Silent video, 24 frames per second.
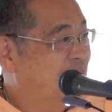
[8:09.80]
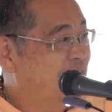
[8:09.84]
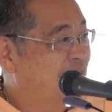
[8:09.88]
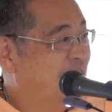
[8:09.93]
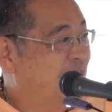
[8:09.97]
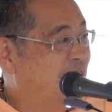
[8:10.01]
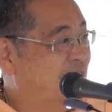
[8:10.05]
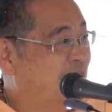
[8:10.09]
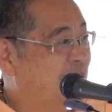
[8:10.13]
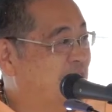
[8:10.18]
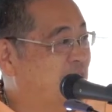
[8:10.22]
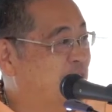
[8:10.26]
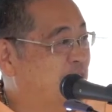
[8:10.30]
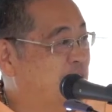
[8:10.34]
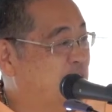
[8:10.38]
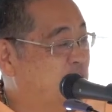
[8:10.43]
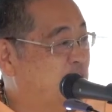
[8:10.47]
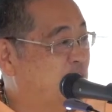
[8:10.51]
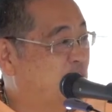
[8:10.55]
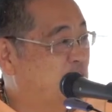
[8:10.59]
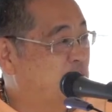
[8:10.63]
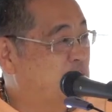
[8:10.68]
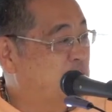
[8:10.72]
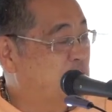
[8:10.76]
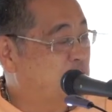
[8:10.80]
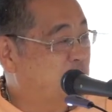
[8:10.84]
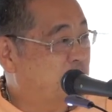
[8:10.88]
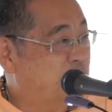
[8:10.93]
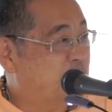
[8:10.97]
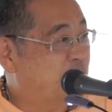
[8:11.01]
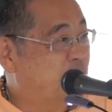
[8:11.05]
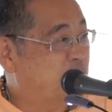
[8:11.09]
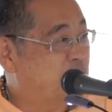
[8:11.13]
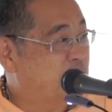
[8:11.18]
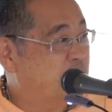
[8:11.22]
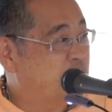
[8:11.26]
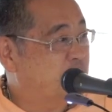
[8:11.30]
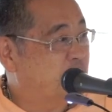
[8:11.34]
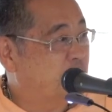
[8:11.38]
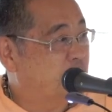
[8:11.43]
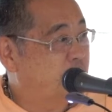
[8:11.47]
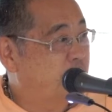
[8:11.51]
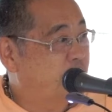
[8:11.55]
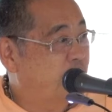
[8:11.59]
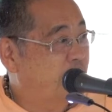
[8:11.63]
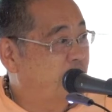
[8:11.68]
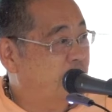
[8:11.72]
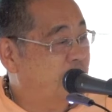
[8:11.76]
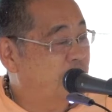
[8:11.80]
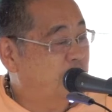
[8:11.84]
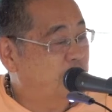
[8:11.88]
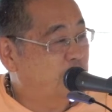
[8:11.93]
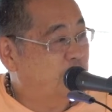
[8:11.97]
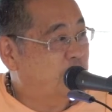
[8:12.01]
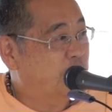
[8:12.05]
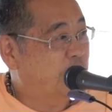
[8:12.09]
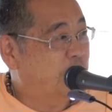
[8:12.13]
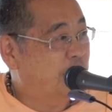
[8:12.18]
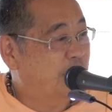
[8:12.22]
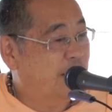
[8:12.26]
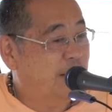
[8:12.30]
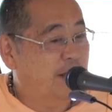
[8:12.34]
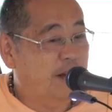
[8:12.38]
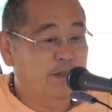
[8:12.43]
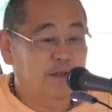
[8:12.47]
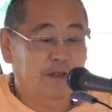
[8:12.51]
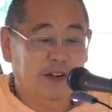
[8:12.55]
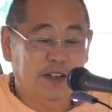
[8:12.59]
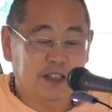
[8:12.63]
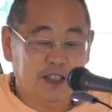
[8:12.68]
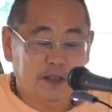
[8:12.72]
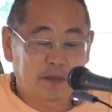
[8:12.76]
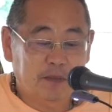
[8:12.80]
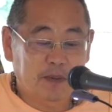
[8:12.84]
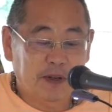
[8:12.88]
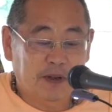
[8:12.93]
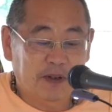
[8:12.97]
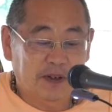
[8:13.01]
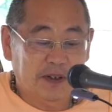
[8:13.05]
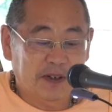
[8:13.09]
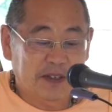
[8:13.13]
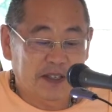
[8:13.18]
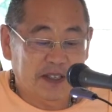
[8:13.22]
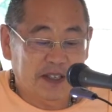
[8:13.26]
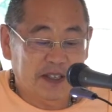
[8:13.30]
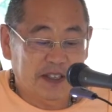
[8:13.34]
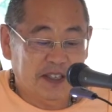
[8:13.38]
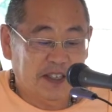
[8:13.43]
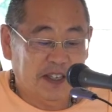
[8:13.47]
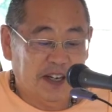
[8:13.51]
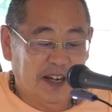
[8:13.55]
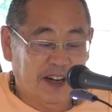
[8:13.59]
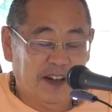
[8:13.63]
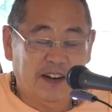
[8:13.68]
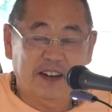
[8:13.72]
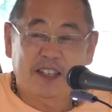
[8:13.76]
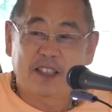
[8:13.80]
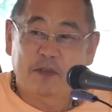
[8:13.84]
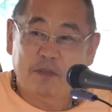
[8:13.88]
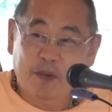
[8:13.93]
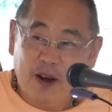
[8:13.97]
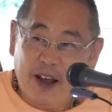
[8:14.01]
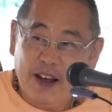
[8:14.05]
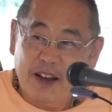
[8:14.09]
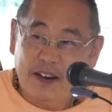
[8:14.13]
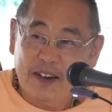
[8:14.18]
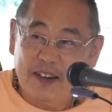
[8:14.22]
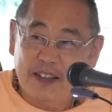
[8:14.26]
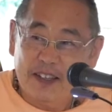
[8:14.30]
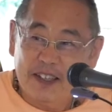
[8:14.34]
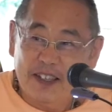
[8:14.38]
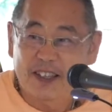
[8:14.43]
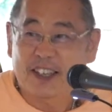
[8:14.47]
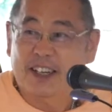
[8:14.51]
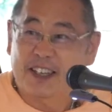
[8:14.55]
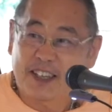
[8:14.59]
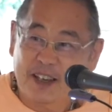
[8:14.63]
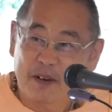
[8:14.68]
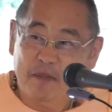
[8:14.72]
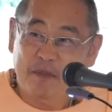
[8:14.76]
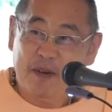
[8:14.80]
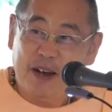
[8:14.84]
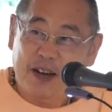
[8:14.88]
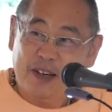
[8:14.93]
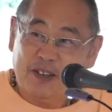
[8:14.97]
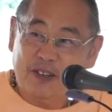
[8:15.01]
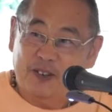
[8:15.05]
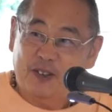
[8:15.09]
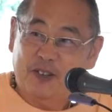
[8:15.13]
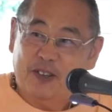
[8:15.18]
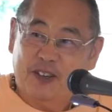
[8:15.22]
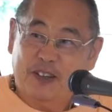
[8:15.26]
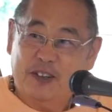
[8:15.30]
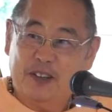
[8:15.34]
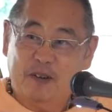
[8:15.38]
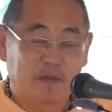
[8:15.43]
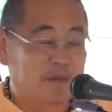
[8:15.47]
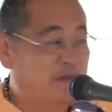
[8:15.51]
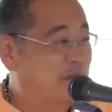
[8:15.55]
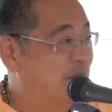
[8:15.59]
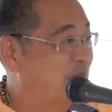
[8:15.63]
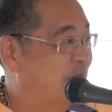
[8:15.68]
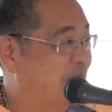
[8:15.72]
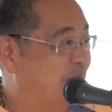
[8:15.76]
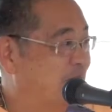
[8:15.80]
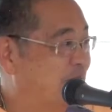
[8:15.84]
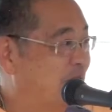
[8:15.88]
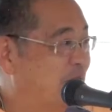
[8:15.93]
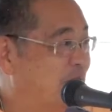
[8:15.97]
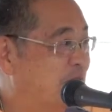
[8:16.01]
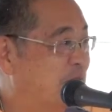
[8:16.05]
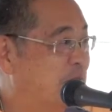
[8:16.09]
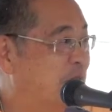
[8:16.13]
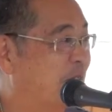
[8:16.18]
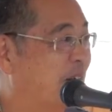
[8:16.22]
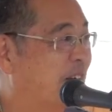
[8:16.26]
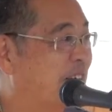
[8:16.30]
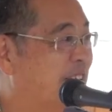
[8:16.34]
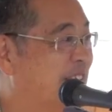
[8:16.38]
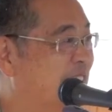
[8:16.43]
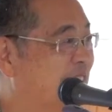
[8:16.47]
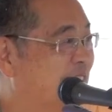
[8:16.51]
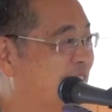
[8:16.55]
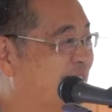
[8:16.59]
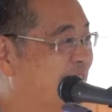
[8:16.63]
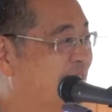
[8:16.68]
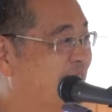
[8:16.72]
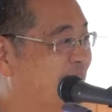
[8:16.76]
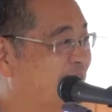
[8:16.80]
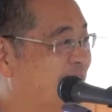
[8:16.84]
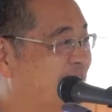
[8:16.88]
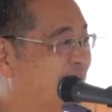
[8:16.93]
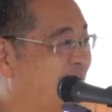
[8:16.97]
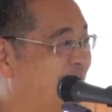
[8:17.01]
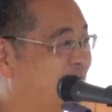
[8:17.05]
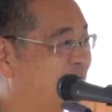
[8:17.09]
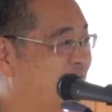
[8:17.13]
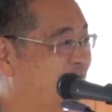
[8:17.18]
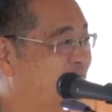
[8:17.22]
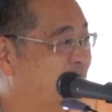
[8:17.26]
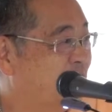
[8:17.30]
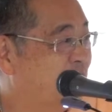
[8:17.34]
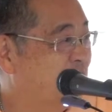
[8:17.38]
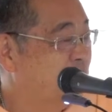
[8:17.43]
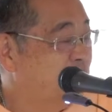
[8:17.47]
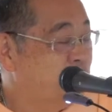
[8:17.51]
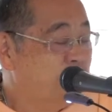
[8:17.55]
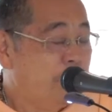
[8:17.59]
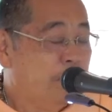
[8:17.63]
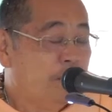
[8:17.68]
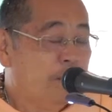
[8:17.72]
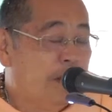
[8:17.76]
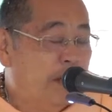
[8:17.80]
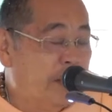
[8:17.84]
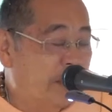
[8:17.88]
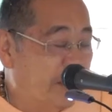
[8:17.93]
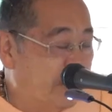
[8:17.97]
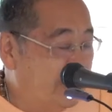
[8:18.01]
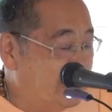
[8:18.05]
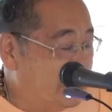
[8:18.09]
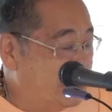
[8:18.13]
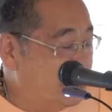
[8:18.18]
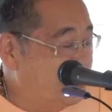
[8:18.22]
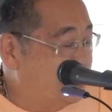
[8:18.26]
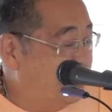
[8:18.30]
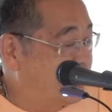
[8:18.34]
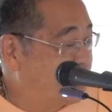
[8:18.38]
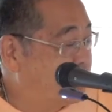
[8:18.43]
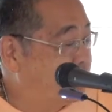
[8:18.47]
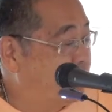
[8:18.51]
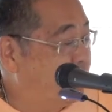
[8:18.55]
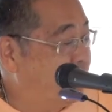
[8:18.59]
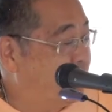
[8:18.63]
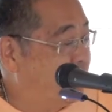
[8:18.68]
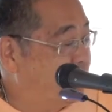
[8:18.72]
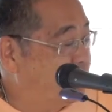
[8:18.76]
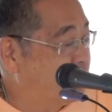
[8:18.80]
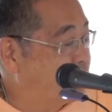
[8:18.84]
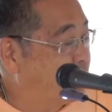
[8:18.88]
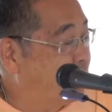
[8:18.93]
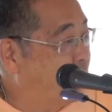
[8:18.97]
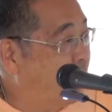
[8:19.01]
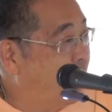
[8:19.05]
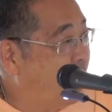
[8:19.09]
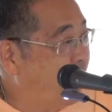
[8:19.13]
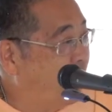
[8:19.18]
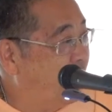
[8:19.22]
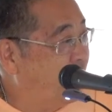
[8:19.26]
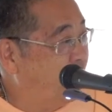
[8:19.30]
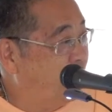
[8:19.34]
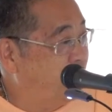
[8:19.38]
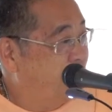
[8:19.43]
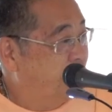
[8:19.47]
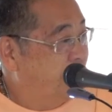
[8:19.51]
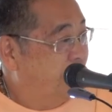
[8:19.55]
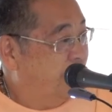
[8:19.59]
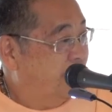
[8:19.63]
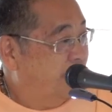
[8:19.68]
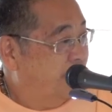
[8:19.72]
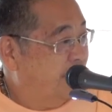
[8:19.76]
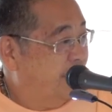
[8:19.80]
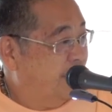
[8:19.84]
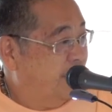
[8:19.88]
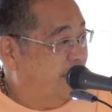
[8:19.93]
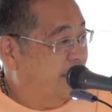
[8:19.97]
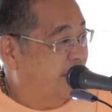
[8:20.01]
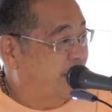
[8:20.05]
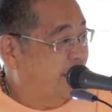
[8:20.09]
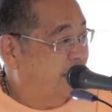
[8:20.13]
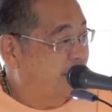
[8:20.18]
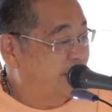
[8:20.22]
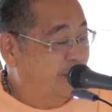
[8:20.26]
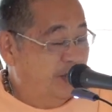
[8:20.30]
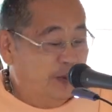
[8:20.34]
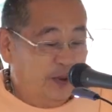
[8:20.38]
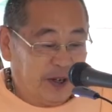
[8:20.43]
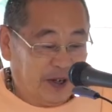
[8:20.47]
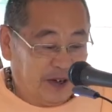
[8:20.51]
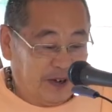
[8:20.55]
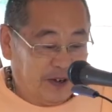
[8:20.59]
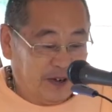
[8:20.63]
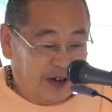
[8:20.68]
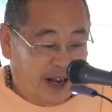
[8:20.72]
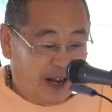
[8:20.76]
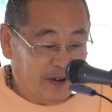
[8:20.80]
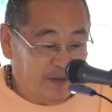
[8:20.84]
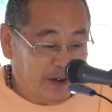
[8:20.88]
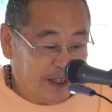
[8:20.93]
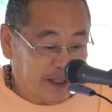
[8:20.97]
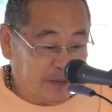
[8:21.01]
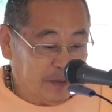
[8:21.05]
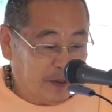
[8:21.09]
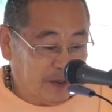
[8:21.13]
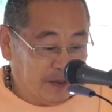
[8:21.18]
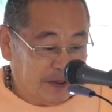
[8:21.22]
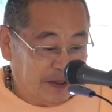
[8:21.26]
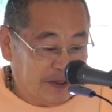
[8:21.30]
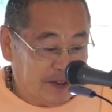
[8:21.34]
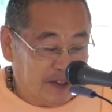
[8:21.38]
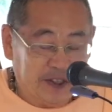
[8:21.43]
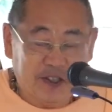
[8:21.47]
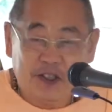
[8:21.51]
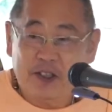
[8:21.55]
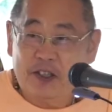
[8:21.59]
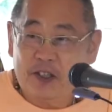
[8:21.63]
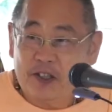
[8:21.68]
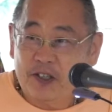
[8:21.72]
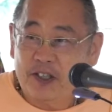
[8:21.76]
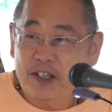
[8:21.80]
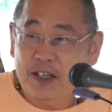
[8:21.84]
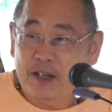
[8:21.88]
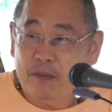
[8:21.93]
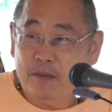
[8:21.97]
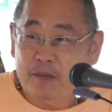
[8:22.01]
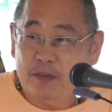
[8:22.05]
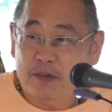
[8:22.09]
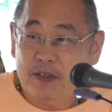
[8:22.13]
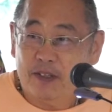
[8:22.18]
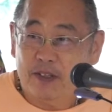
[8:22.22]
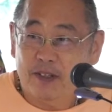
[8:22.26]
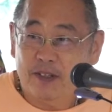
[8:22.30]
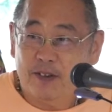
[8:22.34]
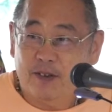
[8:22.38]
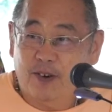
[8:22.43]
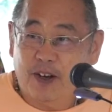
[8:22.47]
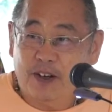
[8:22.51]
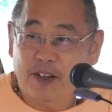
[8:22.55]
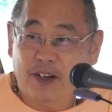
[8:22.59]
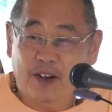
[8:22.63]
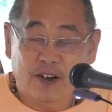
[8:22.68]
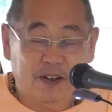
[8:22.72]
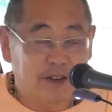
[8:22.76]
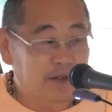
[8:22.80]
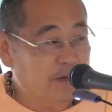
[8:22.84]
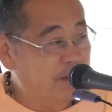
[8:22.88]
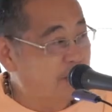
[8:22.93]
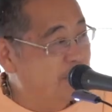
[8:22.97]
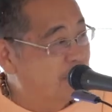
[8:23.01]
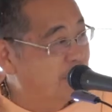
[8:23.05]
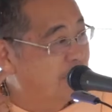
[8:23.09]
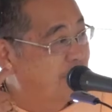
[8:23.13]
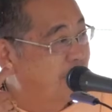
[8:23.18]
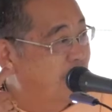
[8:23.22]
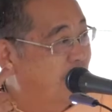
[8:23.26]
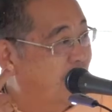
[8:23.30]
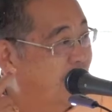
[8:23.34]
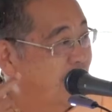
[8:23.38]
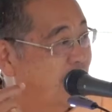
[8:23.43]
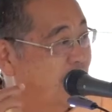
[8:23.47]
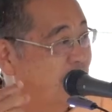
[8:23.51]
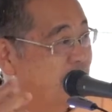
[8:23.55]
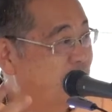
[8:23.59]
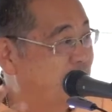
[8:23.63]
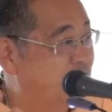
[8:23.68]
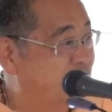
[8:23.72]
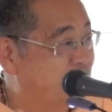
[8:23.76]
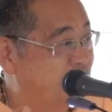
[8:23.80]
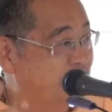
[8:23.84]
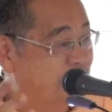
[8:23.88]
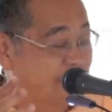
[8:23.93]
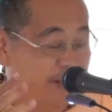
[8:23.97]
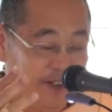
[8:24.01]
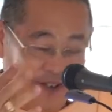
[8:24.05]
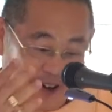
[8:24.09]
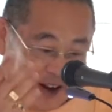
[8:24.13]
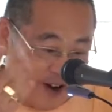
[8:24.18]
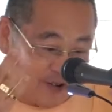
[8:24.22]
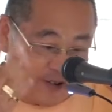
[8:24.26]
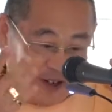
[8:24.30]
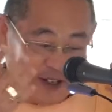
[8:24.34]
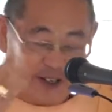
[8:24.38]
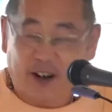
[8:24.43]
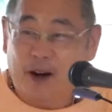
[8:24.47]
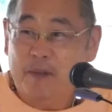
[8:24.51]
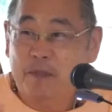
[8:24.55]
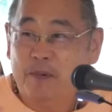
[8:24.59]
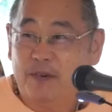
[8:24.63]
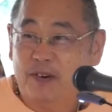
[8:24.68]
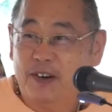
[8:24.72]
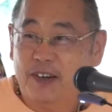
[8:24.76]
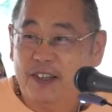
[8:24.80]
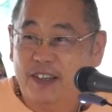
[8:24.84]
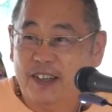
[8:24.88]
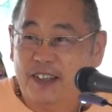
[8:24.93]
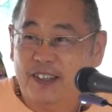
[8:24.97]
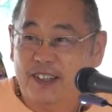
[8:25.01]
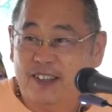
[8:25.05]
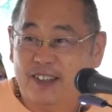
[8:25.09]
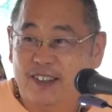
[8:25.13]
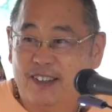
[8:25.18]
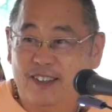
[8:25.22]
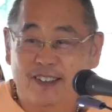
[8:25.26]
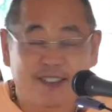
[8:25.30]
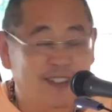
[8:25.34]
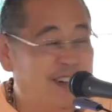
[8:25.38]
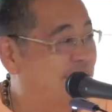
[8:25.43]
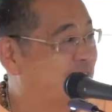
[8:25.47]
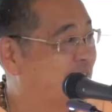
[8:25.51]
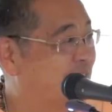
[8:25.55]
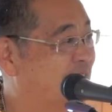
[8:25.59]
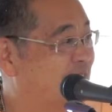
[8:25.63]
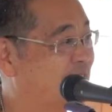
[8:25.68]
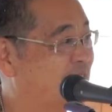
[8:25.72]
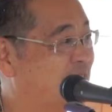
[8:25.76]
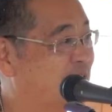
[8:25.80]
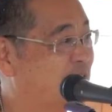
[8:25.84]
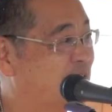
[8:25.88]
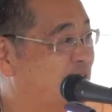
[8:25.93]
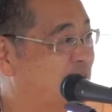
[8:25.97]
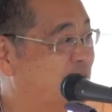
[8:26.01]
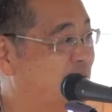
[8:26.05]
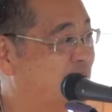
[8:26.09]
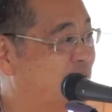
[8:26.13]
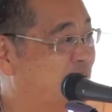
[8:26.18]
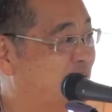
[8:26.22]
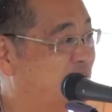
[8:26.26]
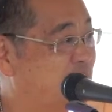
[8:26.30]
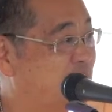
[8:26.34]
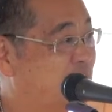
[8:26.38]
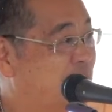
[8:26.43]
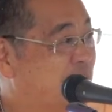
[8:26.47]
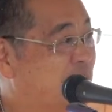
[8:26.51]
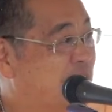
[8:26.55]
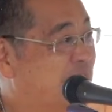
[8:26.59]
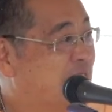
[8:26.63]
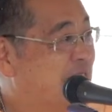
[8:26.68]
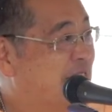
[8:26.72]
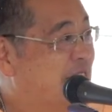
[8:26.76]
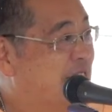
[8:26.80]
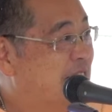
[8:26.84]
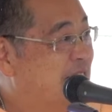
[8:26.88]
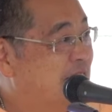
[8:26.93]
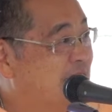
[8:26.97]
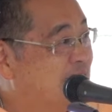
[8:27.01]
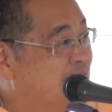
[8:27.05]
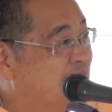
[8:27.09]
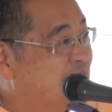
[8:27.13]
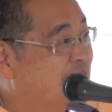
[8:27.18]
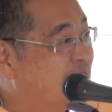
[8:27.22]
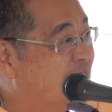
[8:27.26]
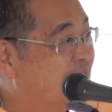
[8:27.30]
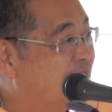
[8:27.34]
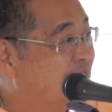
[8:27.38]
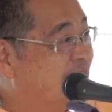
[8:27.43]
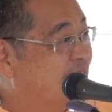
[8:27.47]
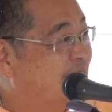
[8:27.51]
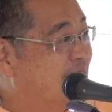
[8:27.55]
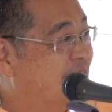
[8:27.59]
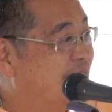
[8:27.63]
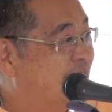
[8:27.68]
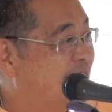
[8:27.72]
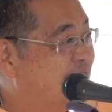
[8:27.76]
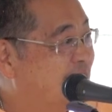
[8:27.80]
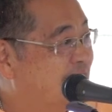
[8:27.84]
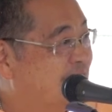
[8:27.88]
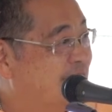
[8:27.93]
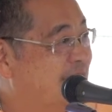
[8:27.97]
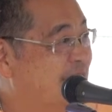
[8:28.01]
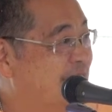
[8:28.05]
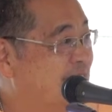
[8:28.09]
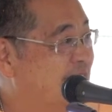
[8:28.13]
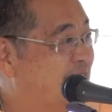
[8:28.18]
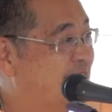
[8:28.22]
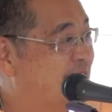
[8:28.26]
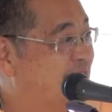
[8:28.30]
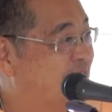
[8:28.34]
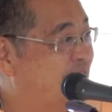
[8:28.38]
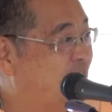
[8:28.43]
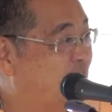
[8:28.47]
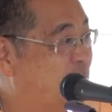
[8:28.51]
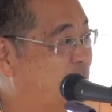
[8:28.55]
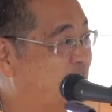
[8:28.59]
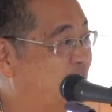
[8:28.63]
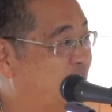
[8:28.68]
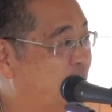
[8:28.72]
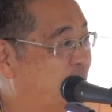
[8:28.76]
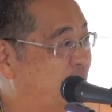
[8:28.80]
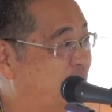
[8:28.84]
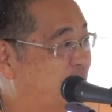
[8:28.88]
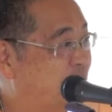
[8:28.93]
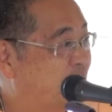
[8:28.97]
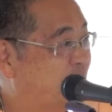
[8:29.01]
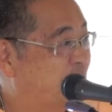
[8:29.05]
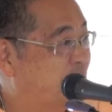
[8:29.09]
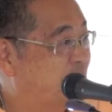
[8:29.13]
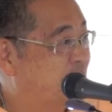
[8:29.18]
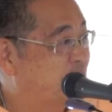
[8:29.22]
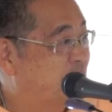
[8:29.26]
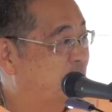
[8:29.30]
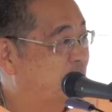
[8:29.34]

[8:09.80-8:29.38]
Uh, so this also accounts for the fact that you can have experiences in hellish planets and then come back to another gross body. that it also explains why uh, you can have experiences in dreams when your eye and you're not really operating, technically speaking, but the subtle senses are operating then.